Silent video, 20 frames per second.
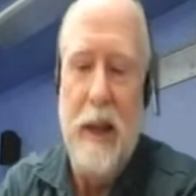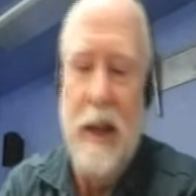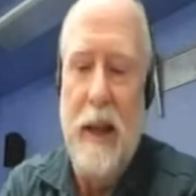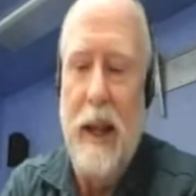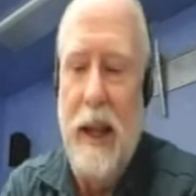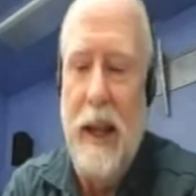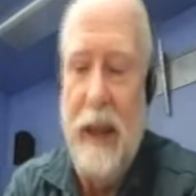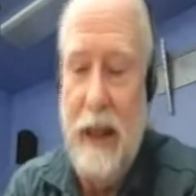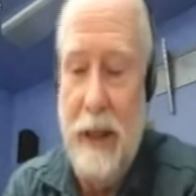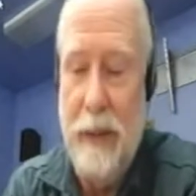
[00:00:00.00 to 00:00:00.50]

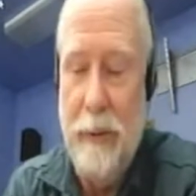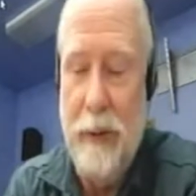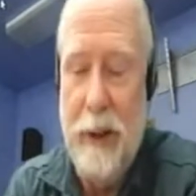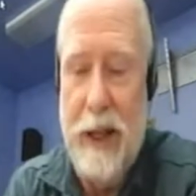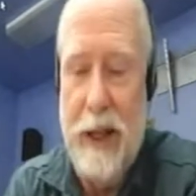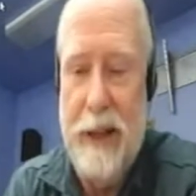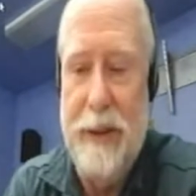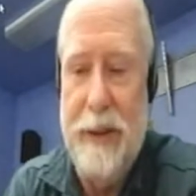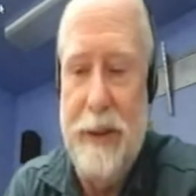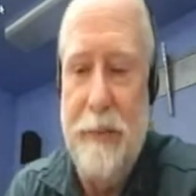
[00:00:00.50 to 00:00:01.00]
Anyway,
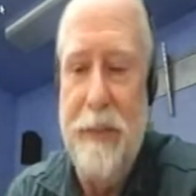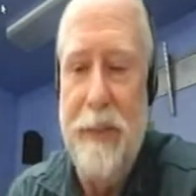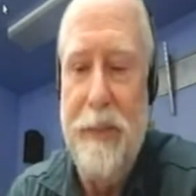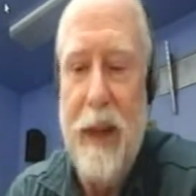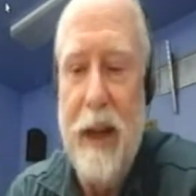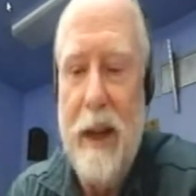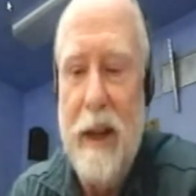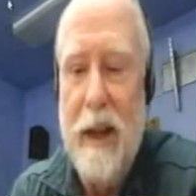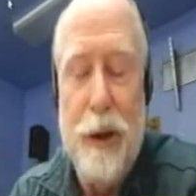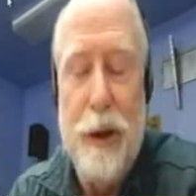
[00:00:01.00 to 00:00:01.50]

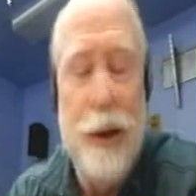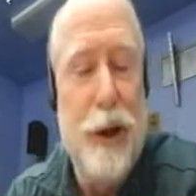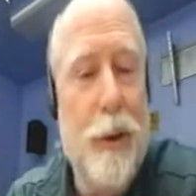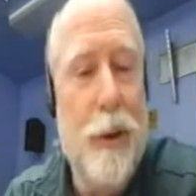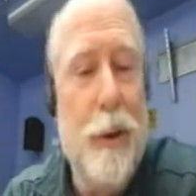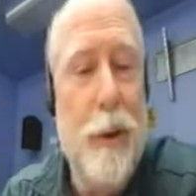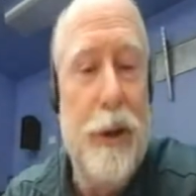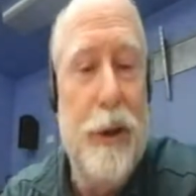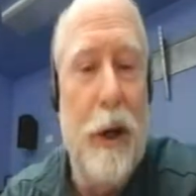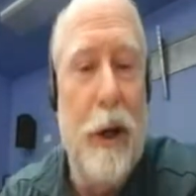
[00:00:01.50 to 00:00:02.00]
shoes
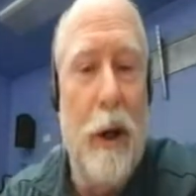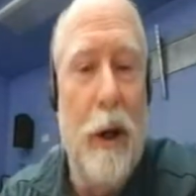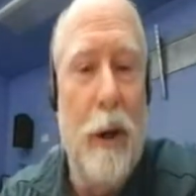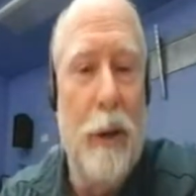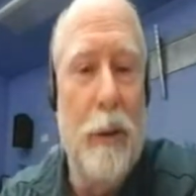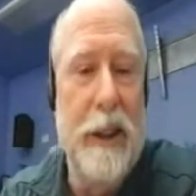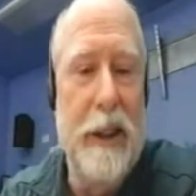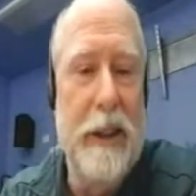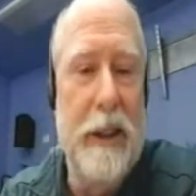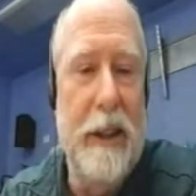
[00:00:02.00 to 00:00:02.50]
are always
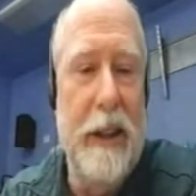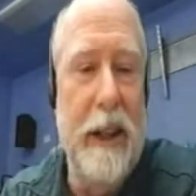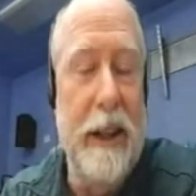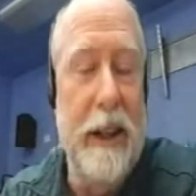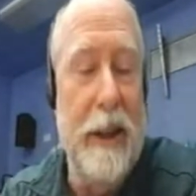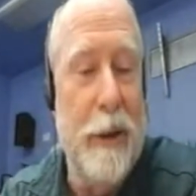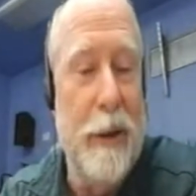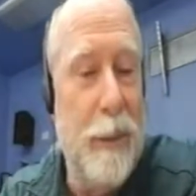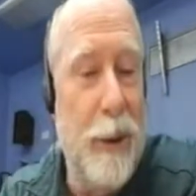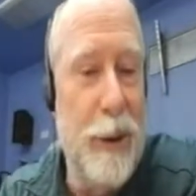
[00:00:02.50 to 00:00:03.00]
clean. The
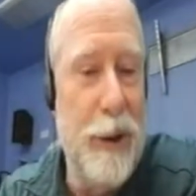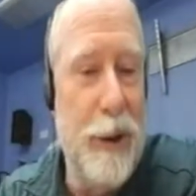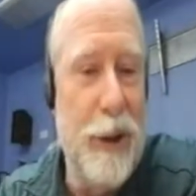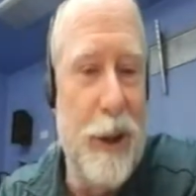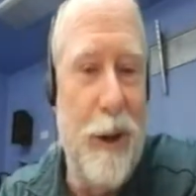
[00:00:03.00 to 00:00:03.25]
boots,